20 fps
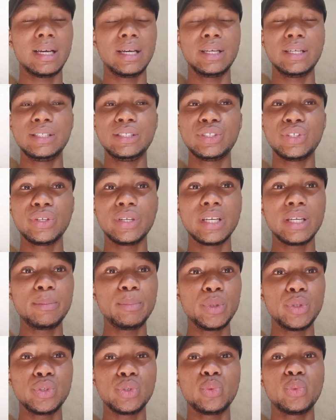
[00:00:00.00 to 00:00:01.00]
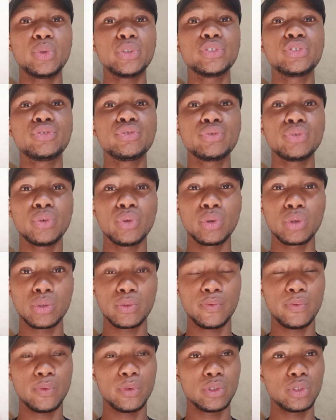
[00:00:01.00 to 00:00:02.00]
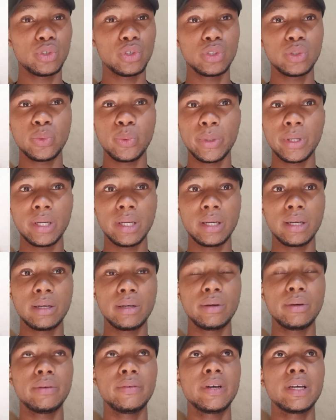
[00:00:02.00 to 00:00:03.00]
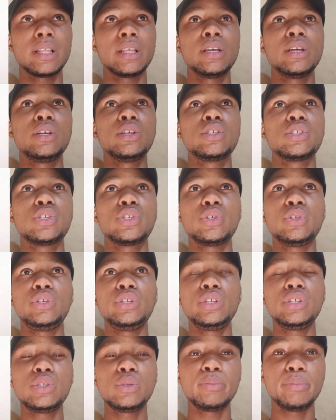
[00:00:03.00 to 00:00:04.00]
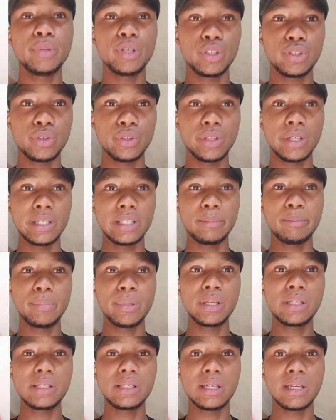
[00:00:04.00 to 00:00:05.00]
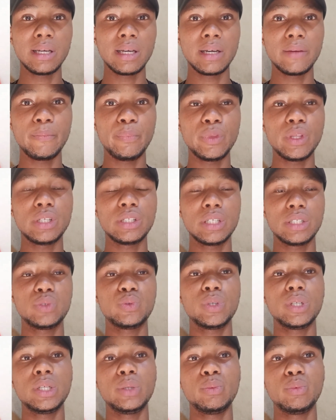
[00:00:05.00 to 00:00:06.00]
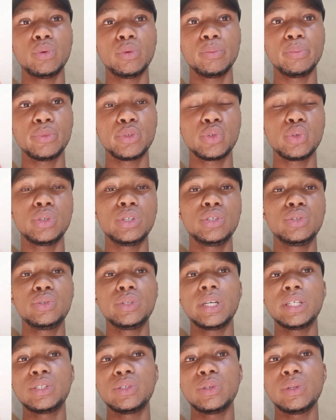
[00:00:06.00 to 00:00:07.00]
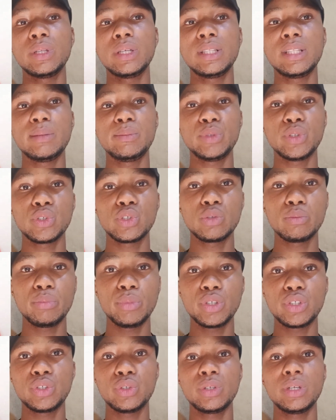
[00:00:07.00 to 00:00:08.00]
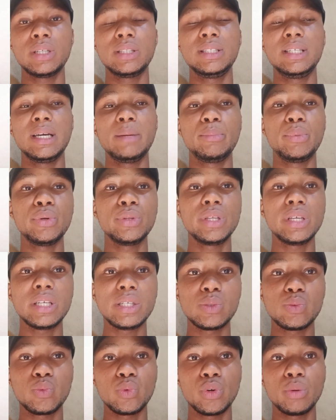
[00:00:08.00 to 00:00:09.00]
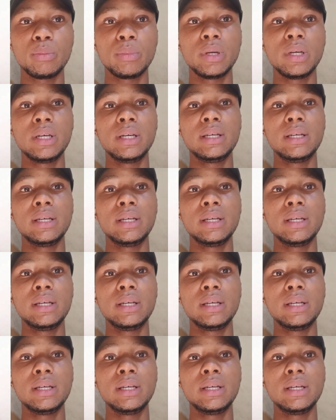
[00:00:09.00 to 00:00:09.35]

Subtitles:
it's not, let me use the word strong for such weather. All right, so you need to make sure that the place they are is actually warm. So you need to isolate them just to make sure that their body is warm.